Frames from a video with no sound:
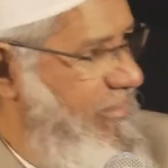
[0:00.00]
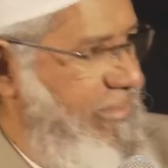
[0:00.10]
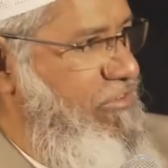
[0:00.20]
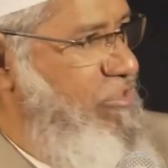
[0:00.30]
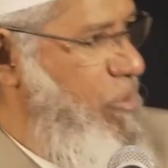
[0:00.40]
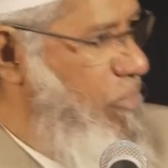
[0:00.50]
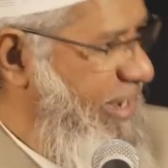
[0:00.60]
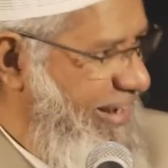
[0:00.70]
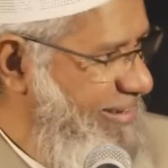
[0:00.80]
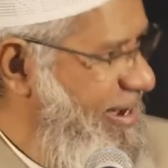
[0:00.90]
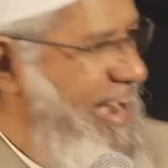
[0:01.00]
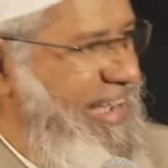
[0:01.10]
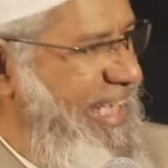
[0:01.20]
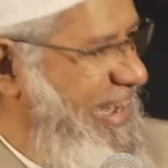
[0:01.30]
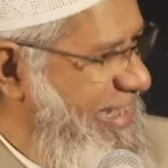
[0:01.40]
there was no protest,
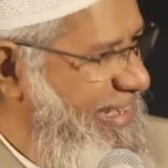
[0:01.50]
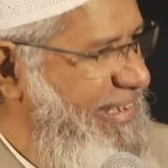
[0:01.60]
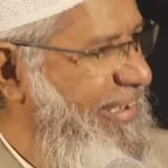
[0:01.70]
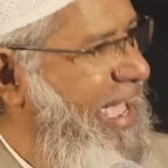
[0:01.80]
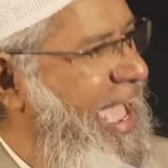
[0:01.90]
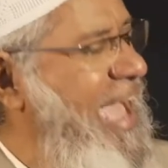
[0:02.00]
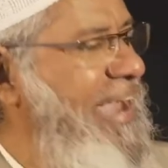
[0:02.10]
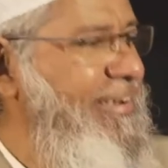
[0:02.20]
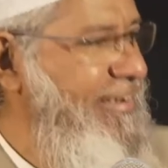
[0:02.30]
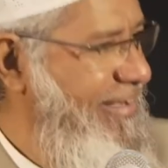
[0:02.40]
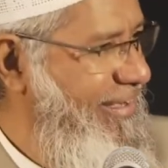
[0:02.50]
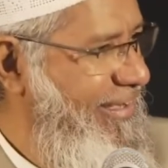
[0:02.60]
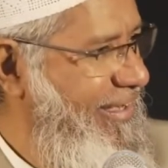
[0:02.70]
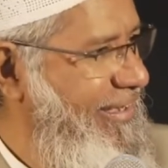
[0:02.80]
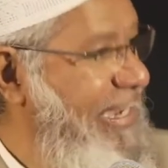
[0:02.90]
hardly any, and
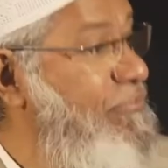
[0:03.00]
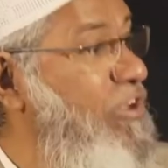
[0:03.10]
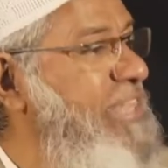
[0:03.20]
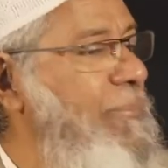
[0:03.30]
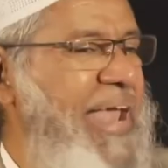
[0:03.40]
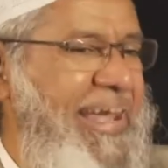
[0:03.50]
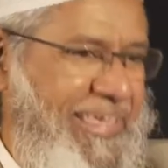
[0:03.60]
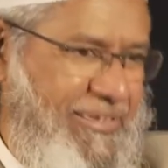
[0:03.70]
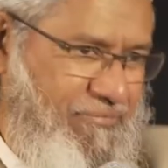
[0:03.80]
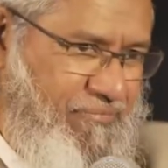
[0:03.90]
it was their planning.